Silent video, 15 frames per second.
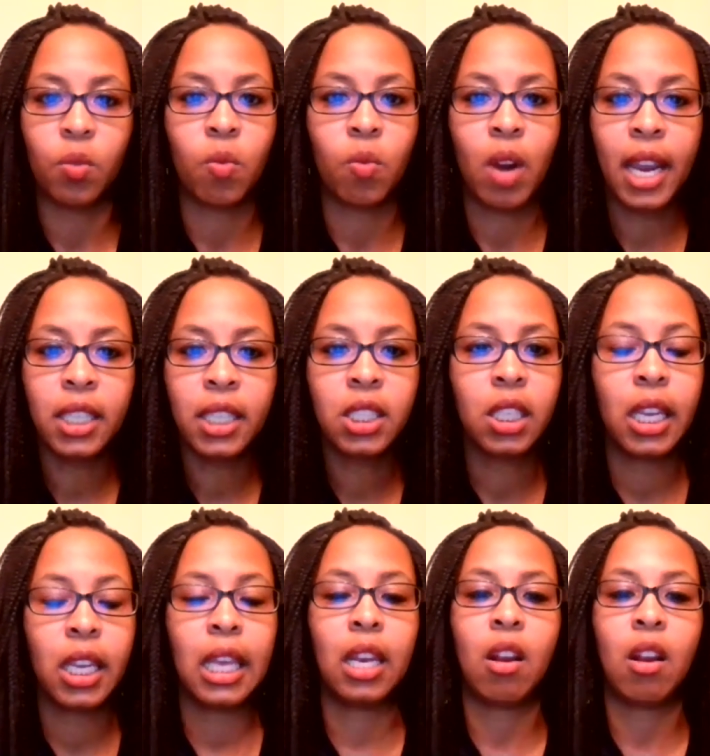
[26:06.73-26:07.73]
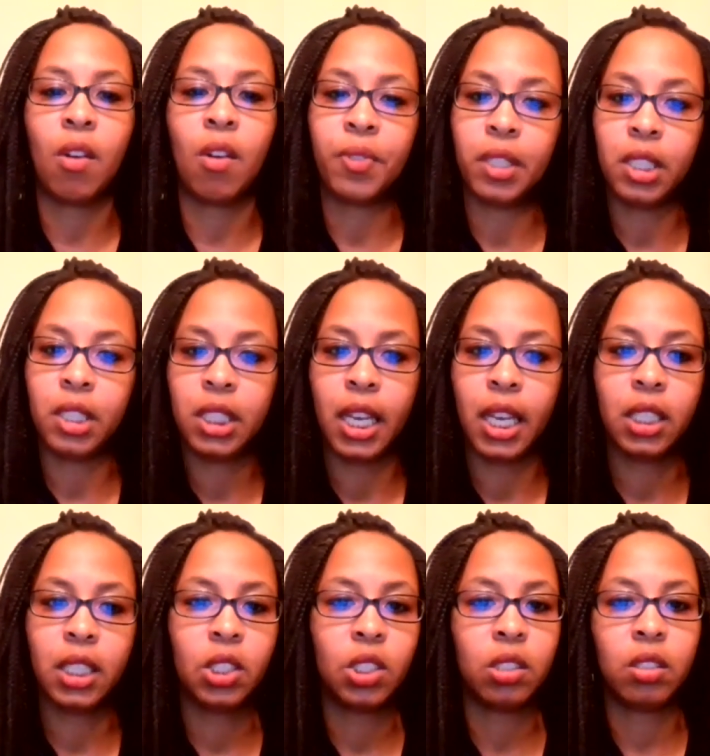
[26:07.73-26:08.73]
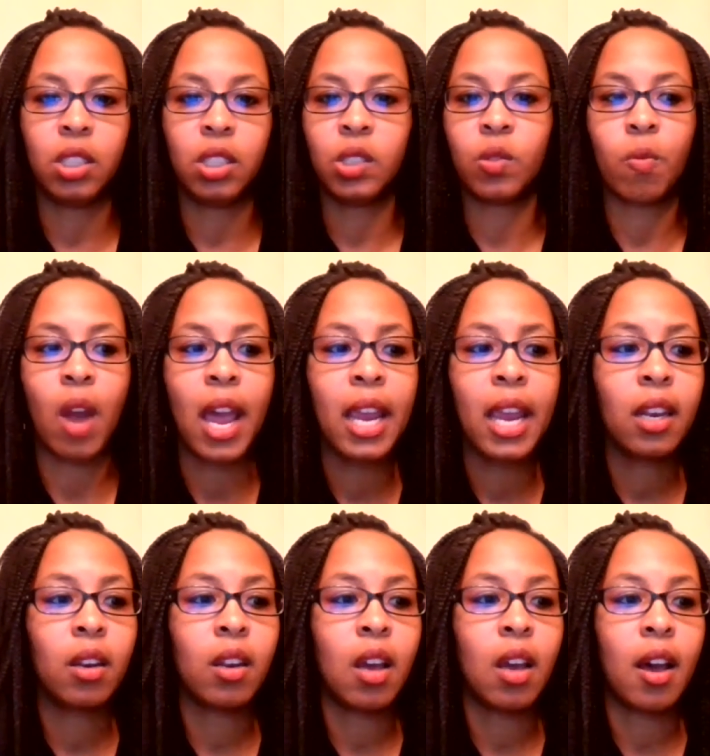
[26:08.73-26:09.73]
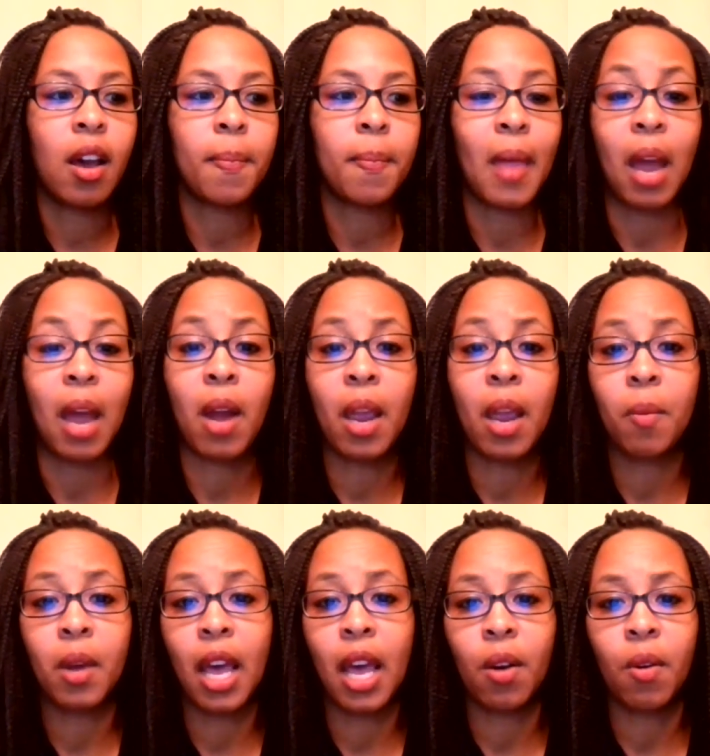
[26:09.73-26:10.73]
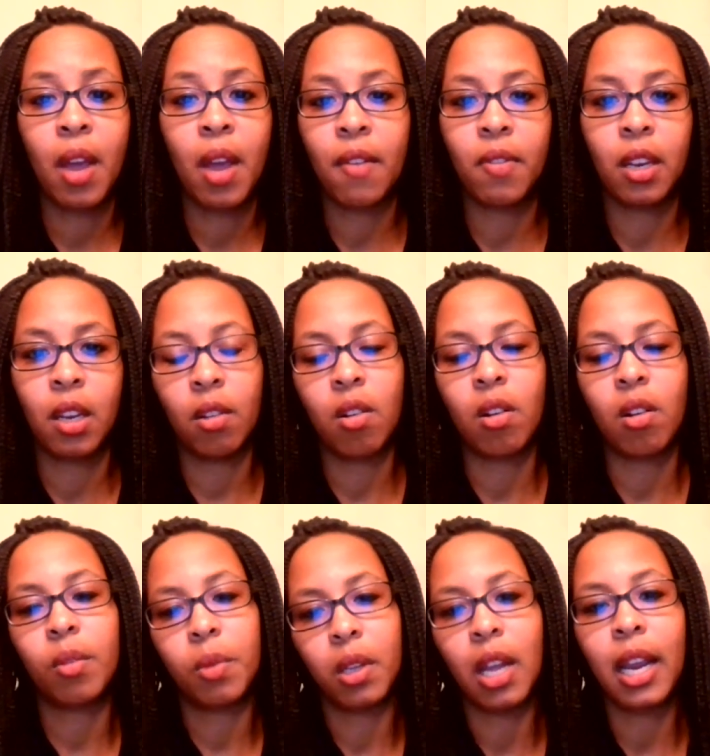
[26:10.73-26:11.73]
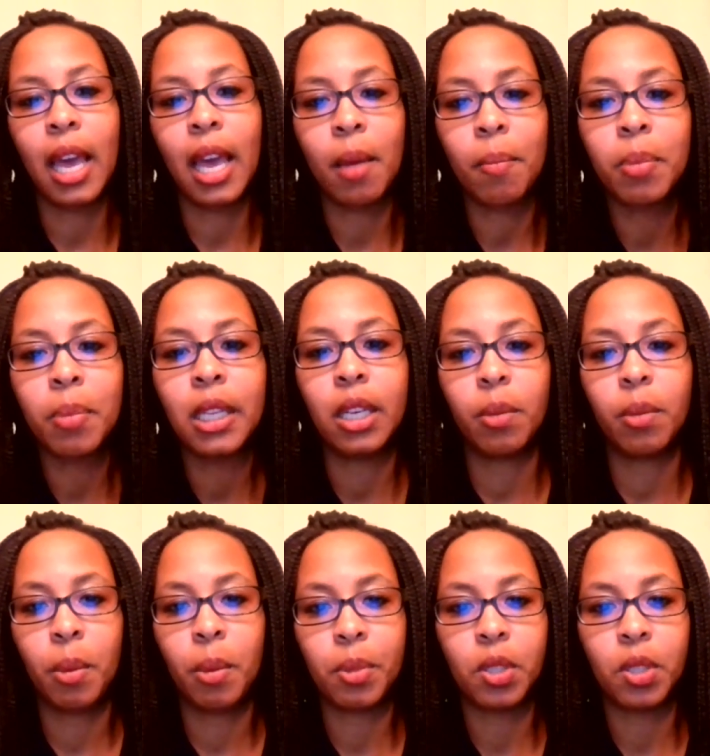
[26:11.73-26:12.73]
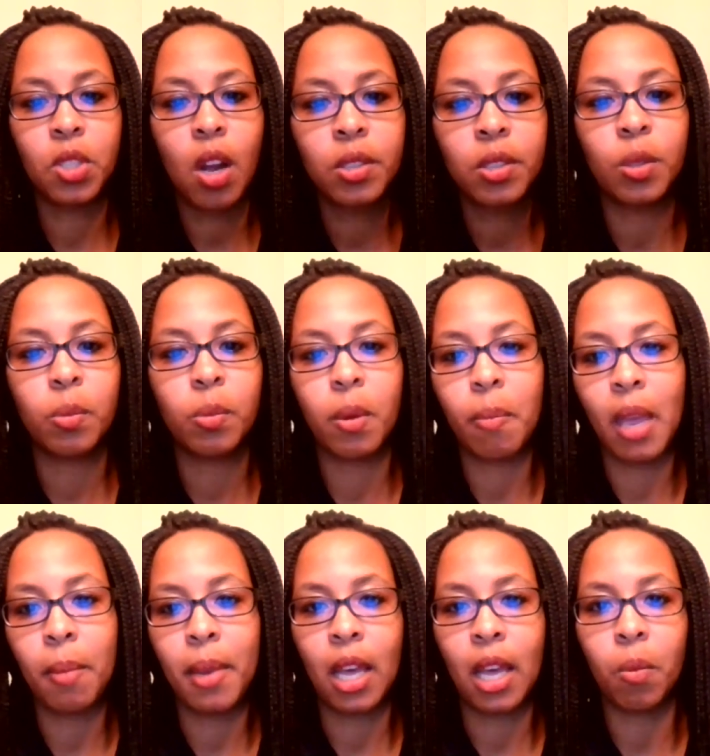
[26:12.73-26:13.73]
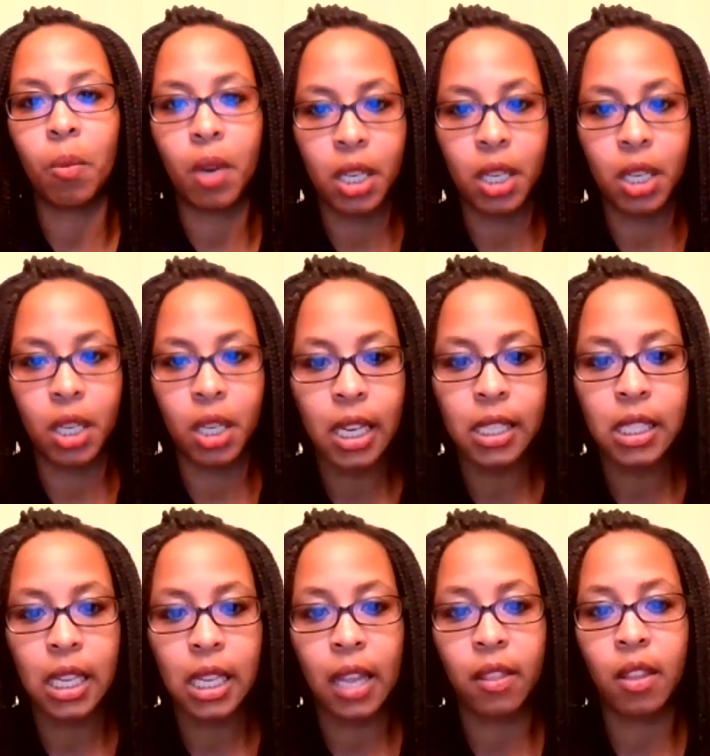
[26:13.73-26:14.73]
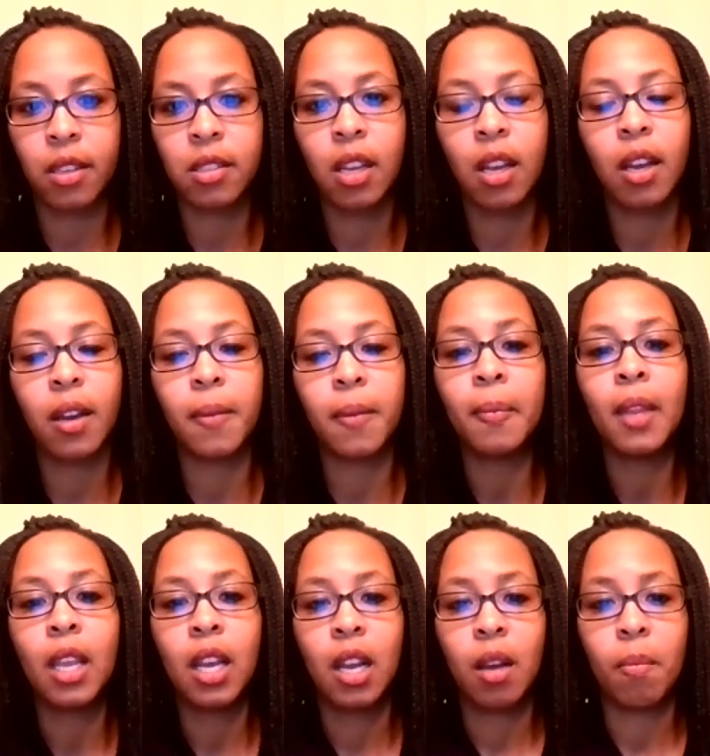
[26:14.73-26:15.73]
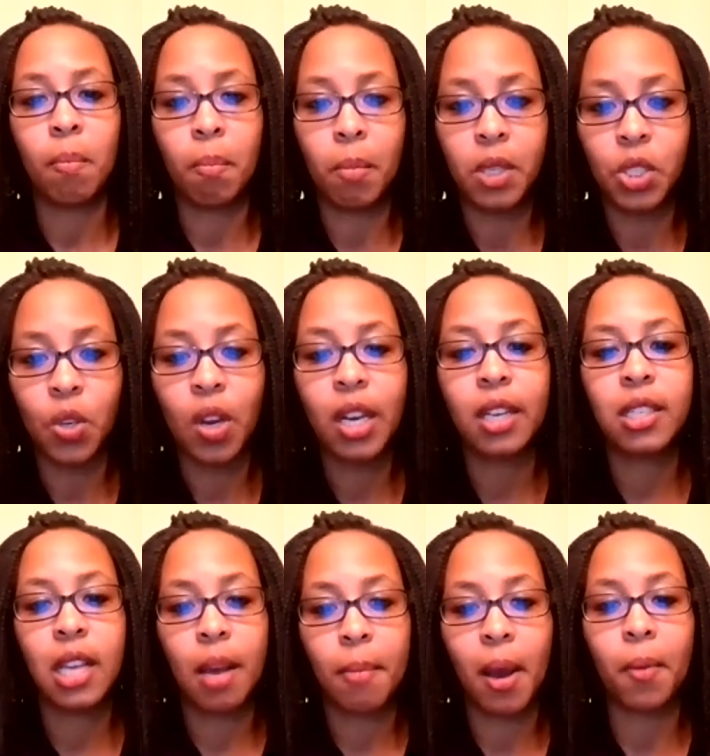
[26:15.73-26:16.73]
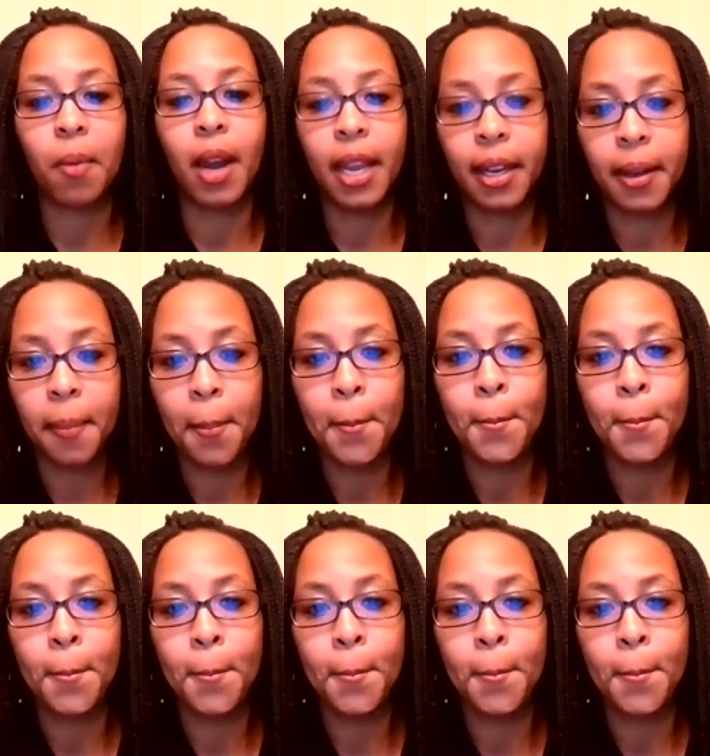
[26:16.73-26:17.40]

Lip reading: Write to get it off your chest. Just write. I write when I don't have any, or well, I got plenty of people to talk to, but maybe I don't want to discuss it at that time. Majority of the time I write it.